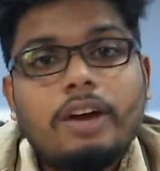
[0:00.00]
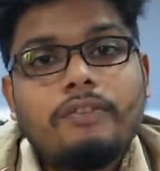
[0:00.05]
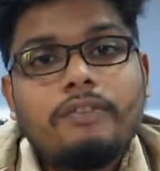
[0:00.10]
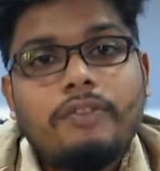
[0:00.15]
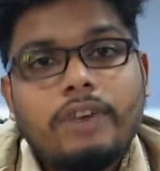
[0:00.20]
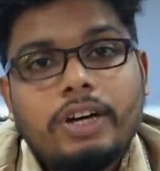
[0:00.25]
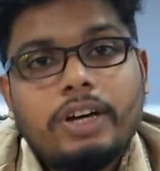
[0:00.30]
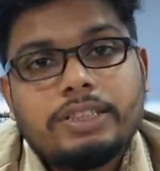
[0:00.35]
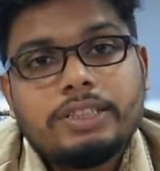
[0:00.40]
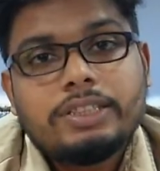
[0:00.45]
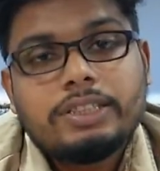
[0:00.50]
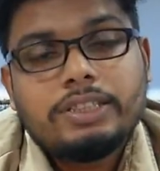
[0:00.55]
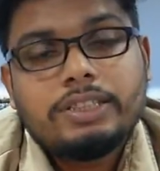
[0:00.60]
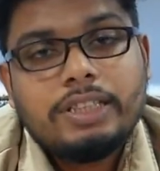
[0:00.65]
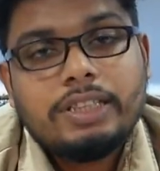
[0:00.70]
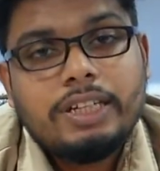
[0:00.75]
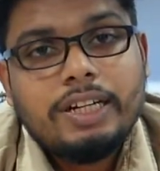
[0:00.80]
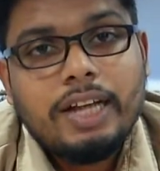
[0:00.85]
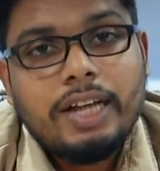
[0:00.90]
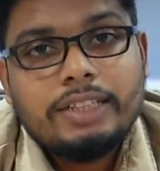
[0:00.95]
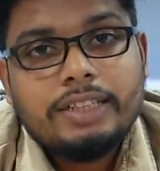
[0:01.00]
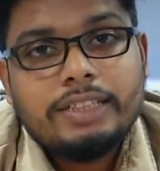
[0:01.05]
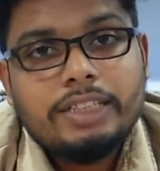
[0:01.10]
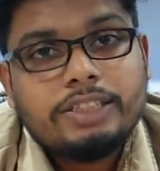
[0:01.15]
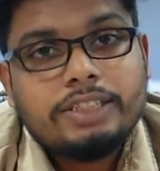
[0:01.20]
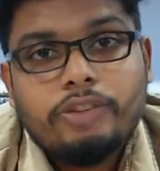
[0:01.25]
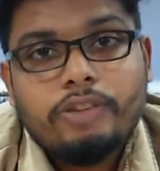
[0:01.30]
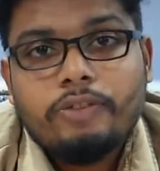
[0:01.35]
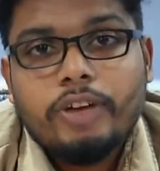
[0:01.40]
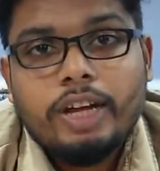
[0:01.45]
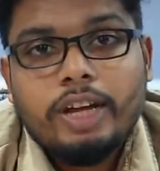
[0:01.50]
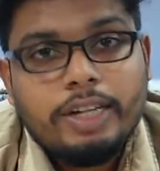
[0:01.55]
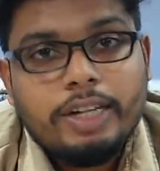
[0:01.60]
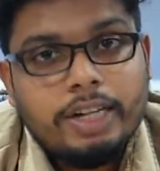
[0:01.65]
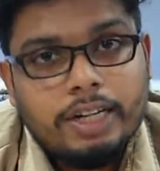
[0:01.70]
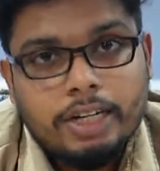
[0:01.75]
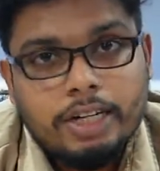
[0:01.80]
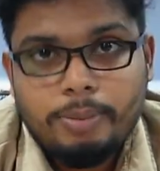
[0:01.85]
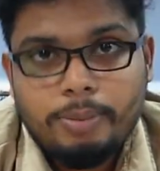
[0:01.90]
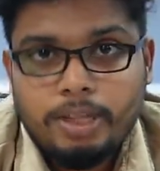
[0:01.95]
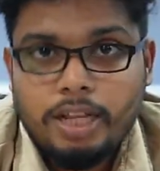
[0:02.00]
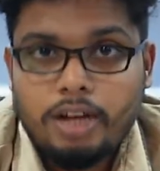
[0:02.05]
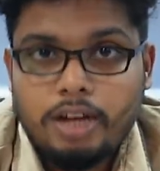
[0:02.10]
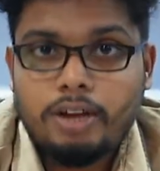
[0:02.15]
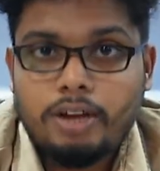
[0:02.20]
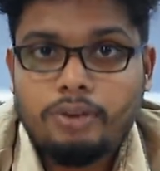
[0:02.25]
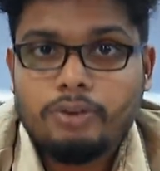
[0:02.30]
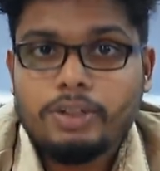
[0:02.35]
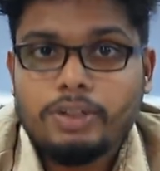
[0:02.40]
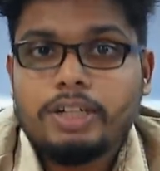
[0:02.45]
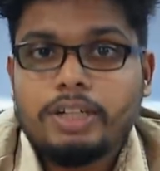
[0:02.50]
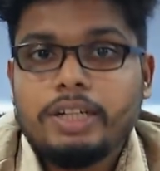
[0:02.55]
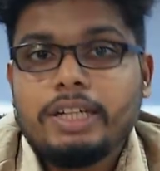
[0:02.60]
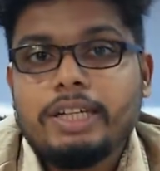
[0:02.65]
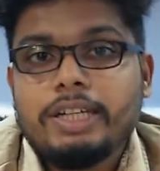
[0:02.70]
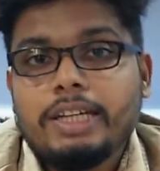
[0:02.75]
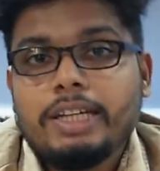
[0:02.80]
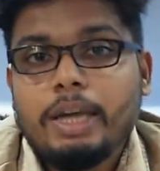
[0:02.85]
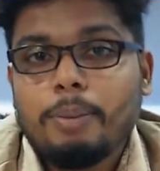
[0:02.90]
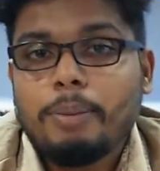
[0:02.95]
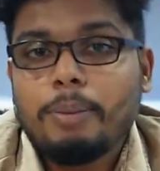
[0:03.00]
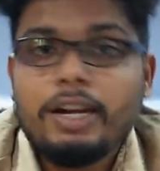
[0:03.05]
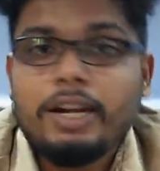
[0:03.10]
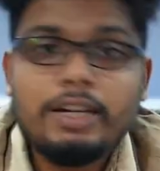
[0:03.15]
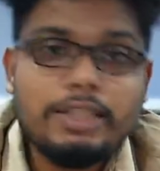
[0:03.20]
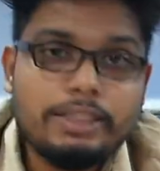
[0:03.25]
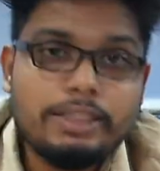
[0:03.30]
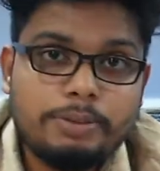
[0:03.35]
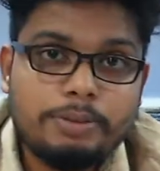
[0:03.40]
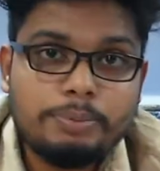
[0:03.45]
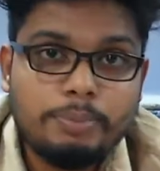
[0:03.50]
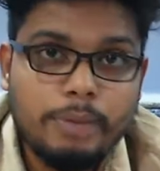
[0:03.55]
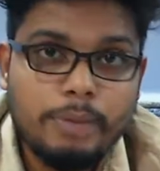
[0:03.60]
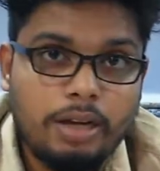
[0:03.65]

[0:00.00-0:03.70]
first the transaction were conducted by the accountant, he applied his